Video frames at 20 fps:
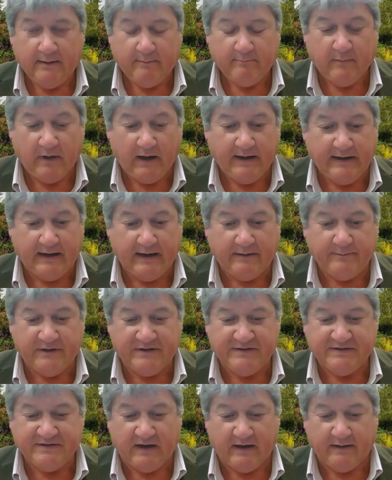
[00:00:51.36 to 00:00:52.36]
My name
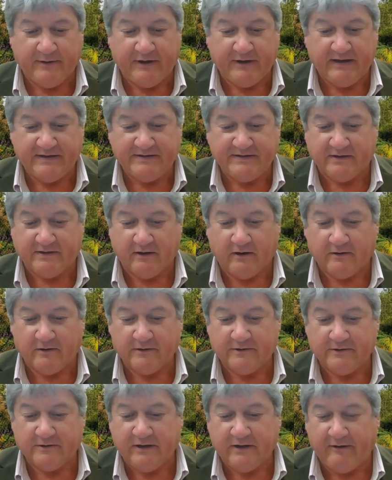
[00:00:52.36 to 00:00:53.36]
is Simon Hiscock,
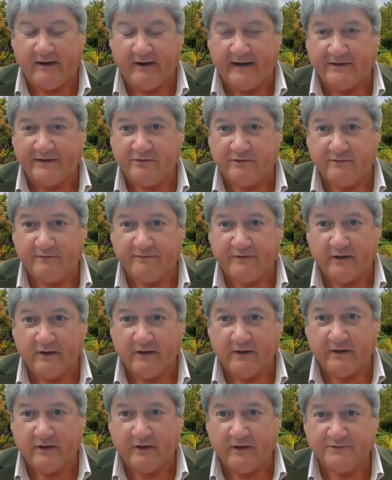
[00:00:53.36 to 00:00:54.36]
Director of the
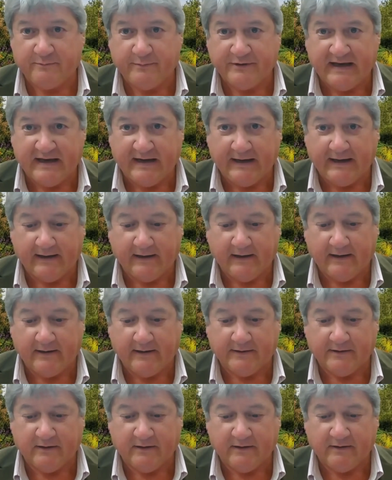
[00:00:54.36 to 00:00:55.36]
Oxford Botanic
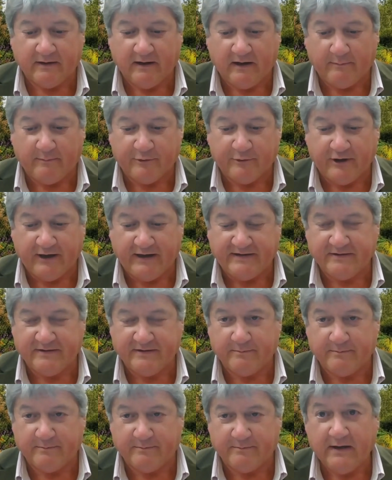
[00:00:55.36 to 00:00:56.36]
Garden and
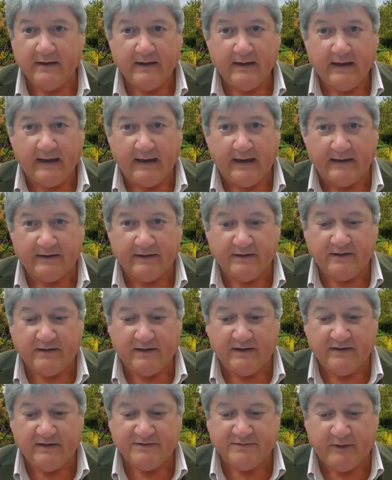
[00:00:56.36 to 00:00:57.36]
Arboretum, and
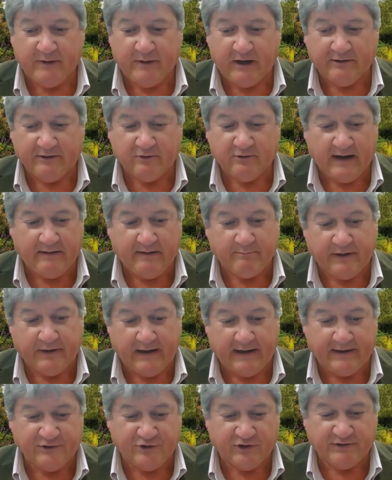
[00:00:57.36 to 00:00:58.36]
it's my great
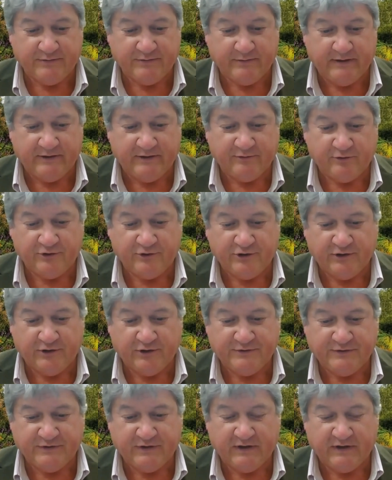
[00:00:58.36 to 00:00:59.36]
pleasure to
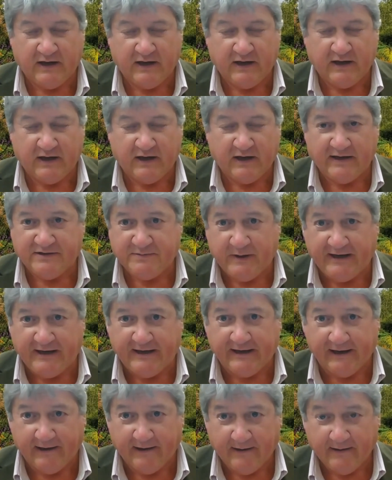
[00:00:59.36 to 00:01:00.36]
introduce tonight's
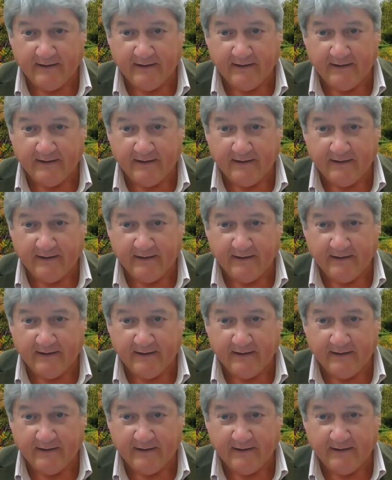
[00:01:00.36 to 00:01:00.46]
speaker.